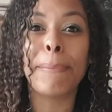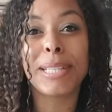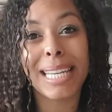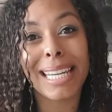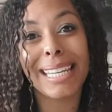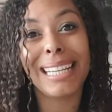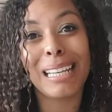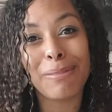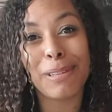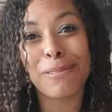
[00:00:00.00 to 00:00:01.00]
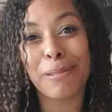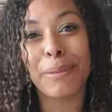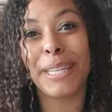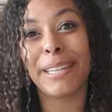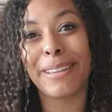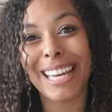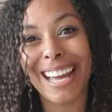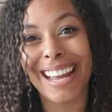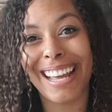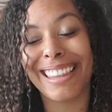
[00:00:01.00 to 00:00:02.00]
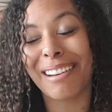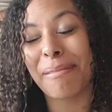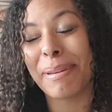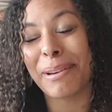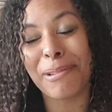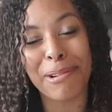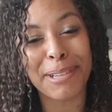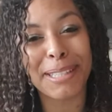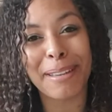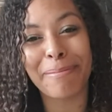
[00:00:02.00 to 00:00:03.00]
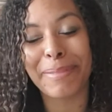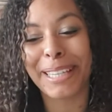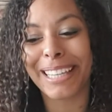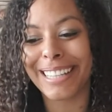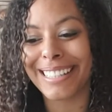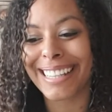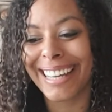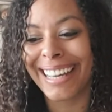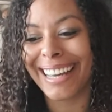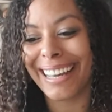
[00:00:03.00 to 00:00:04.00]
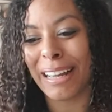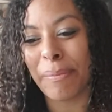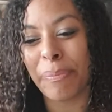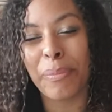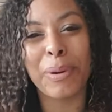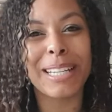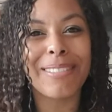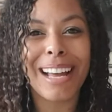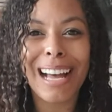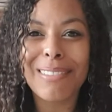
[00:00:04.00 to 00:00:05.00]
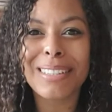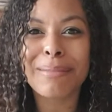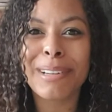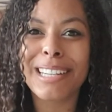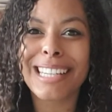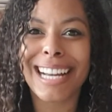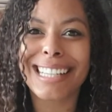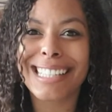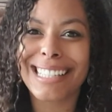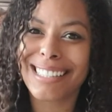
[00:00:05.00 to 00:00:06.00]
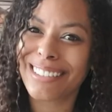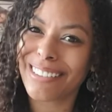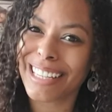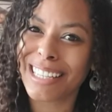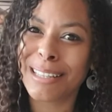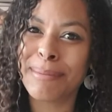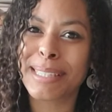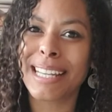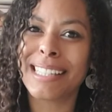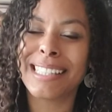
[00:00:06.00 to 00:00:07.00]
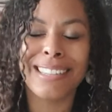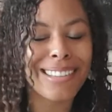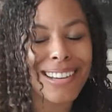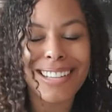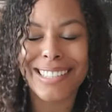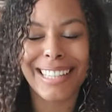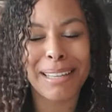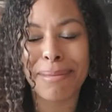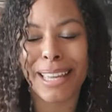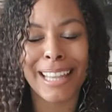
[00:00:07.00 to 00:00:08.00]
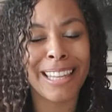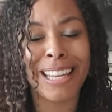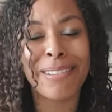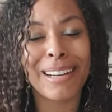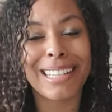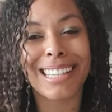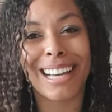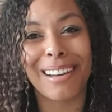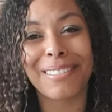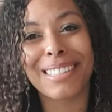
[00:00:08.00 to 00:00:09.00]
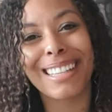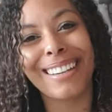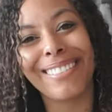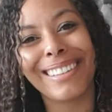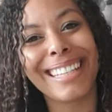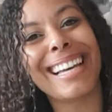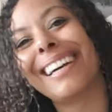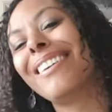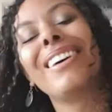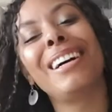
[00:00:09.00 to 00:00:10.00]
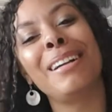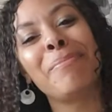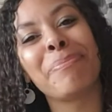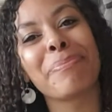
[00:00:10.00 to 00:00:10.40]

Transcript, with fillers: particularly if you're from the UK, that would be awesome, because we don't have as much access to curriculums as you guys in the US have. So yeah,